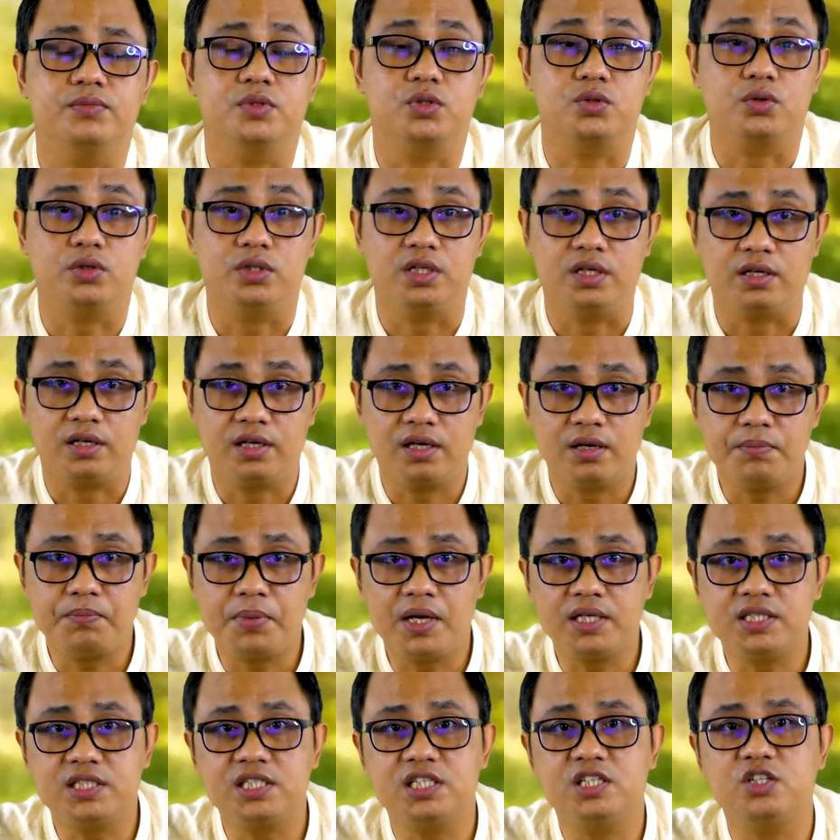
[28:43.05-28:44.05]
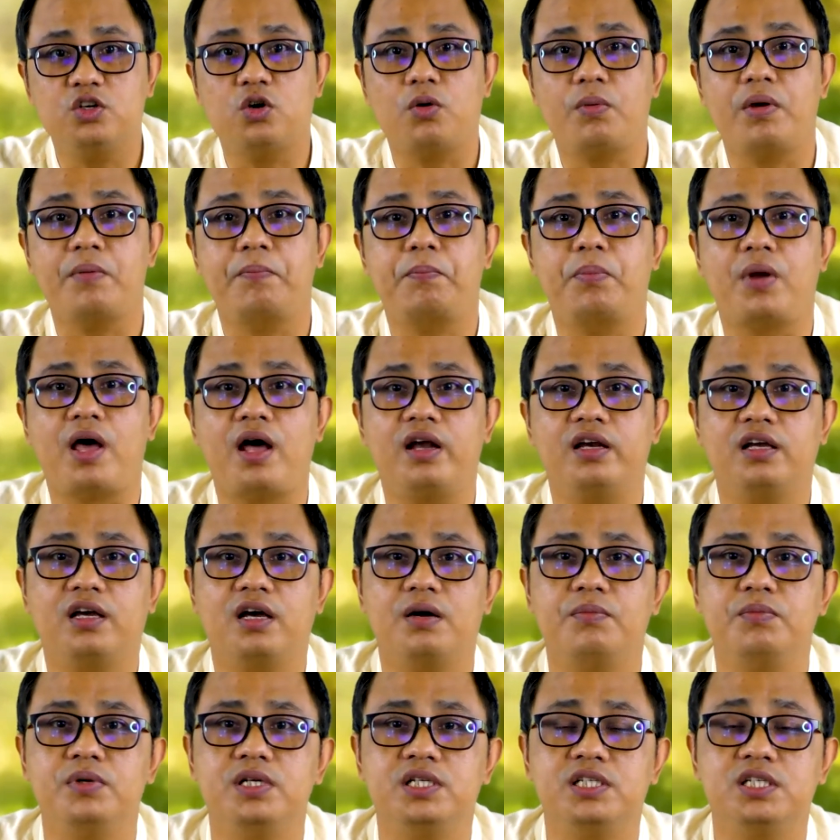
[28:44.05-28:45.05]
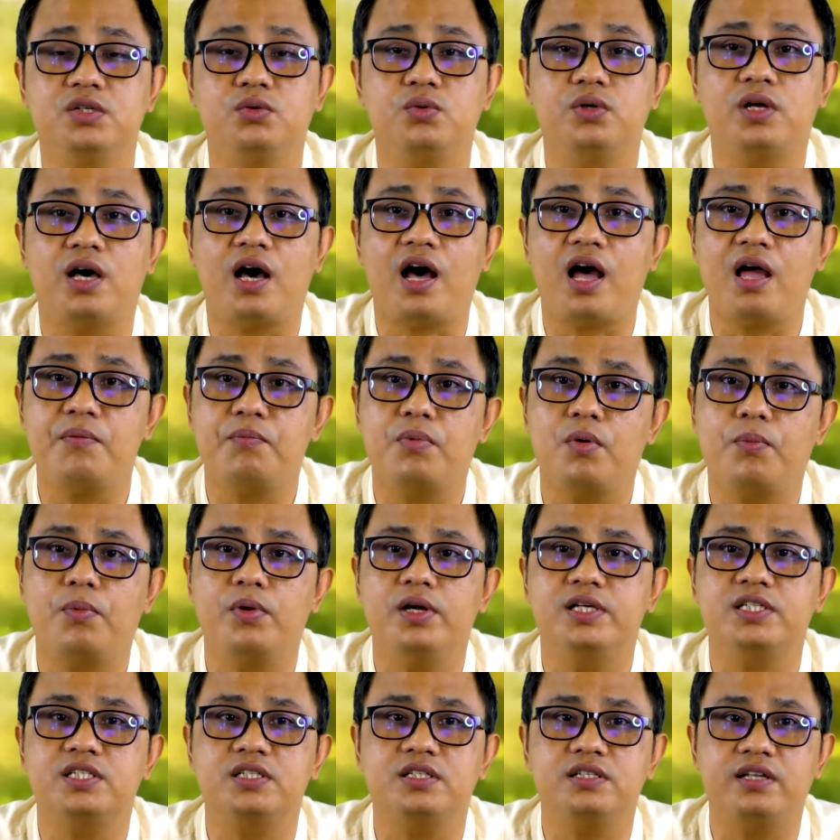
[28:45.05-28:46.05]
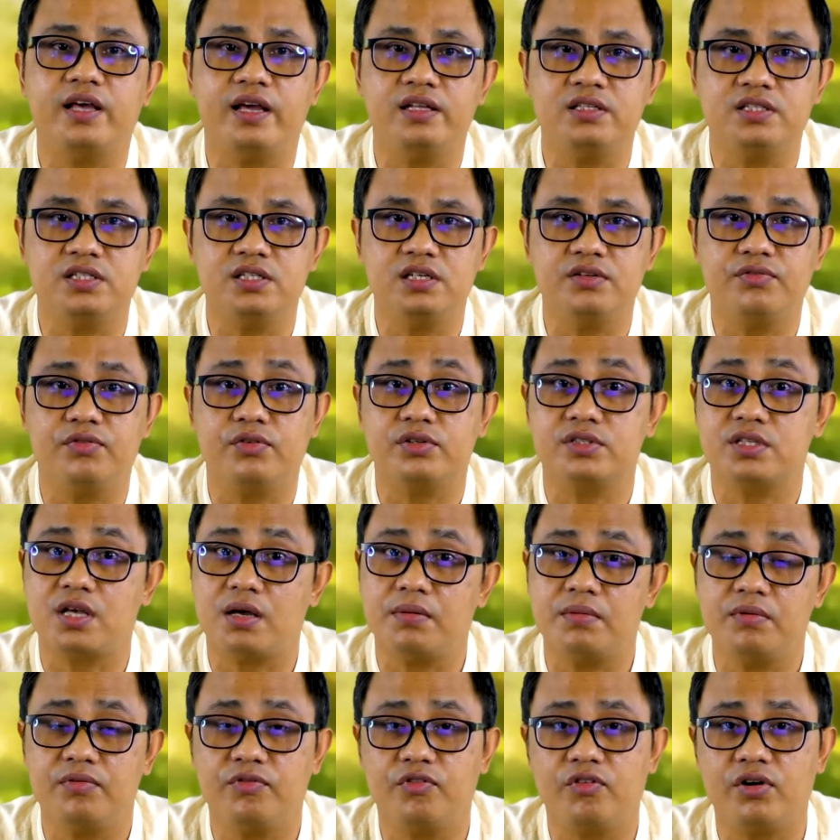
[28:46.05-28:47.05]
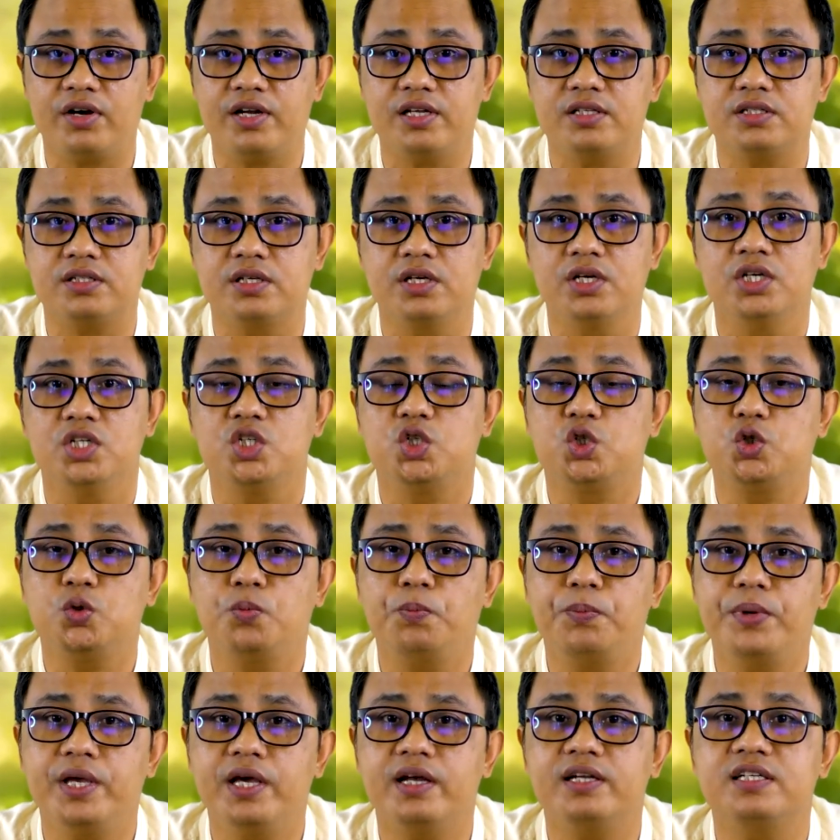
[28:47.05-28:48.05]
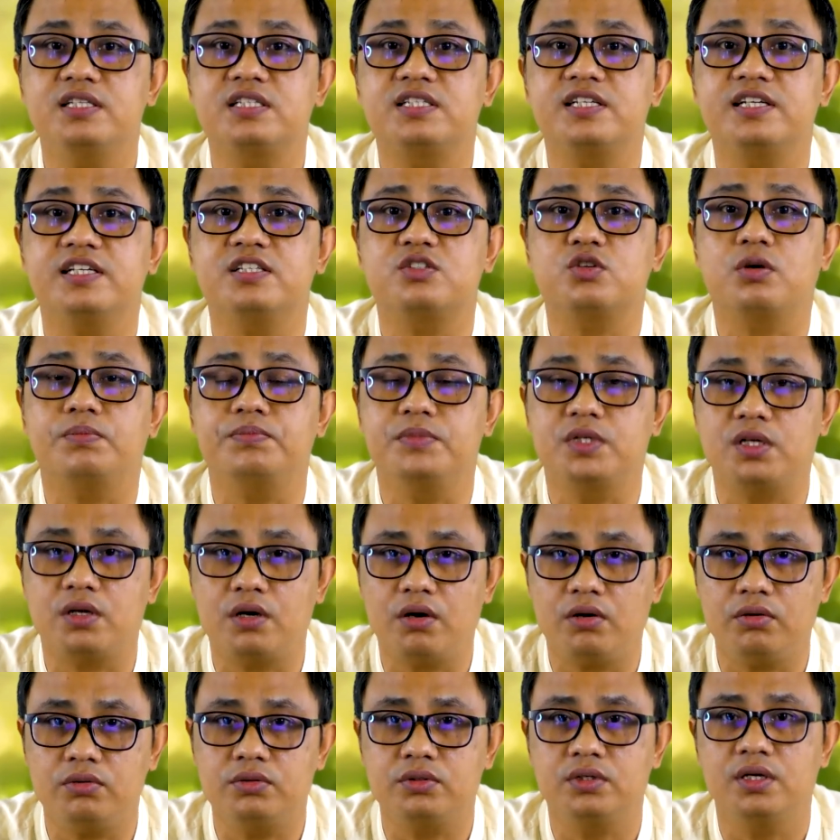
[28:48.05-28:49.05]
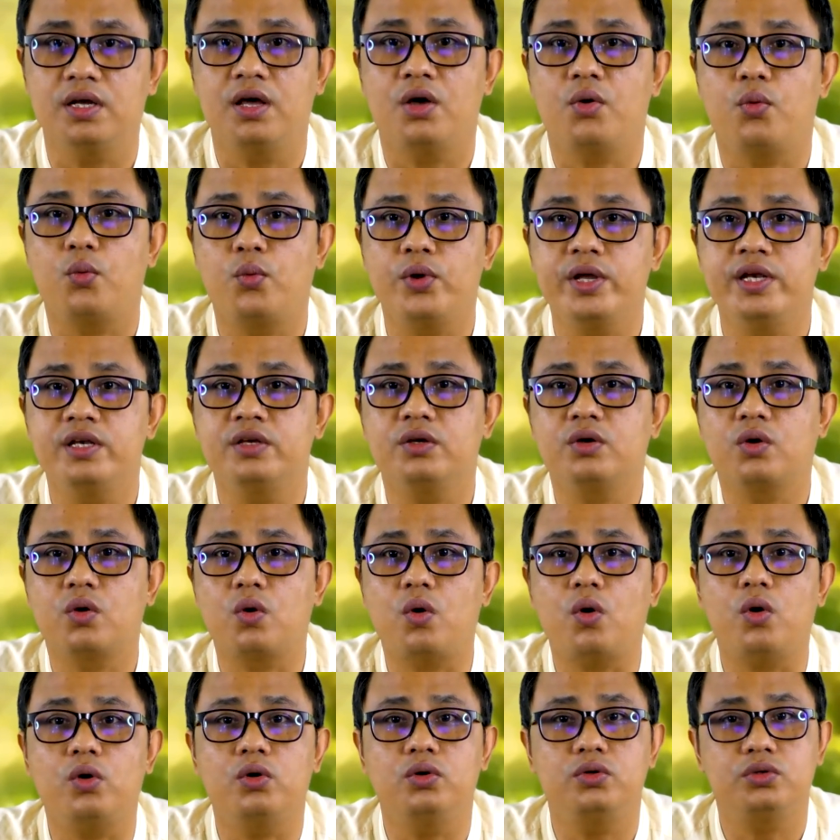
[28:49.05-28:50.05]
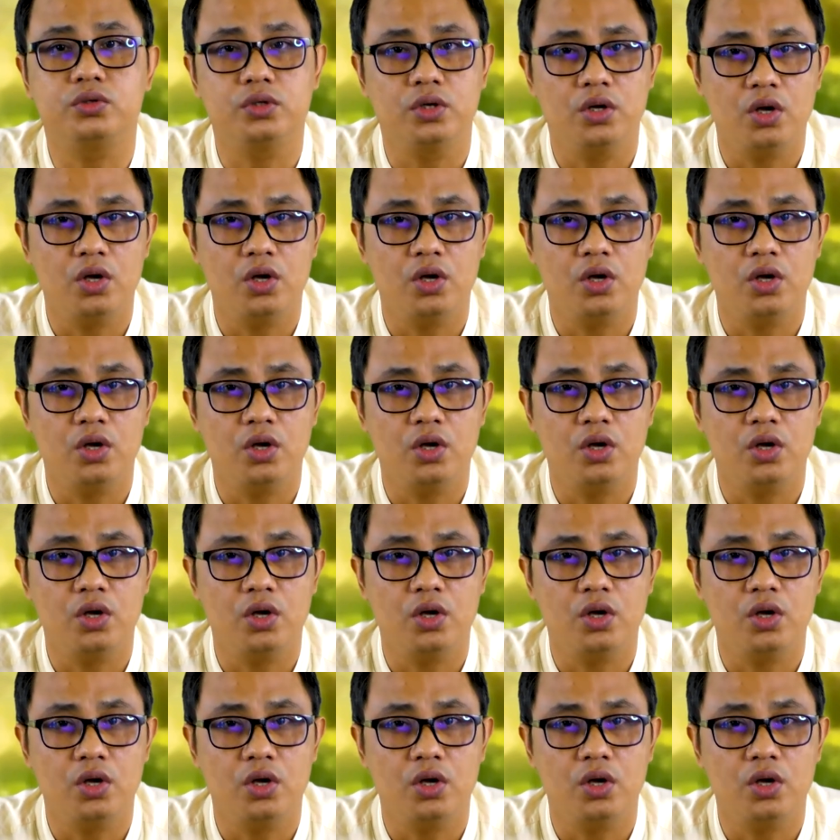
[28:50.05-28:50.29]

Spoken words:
So the capacity of a plant community with high population density, for example forest, to bear stress of drought, wind, cold